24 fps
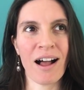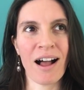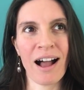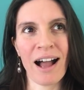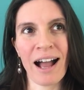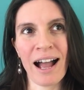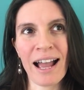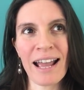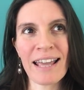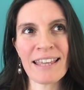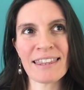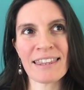
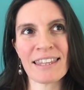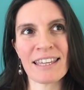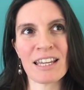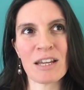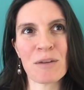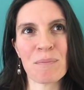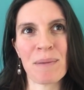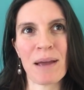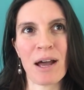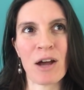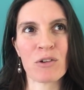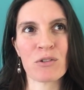I
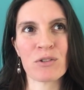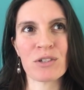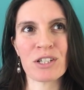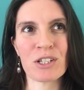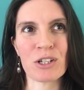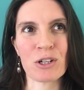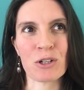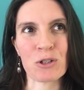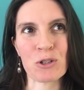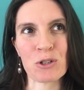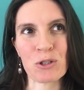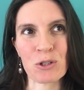think
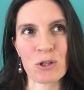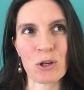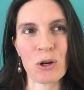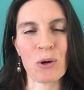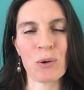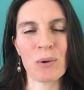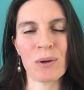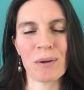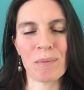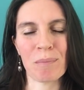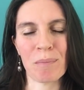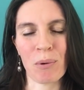boundaries are
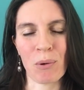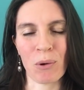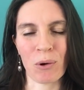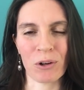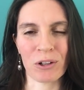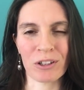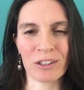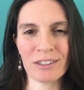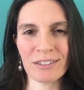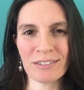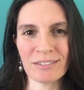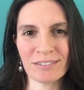so
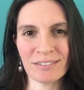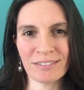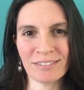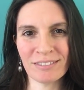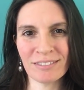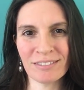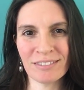important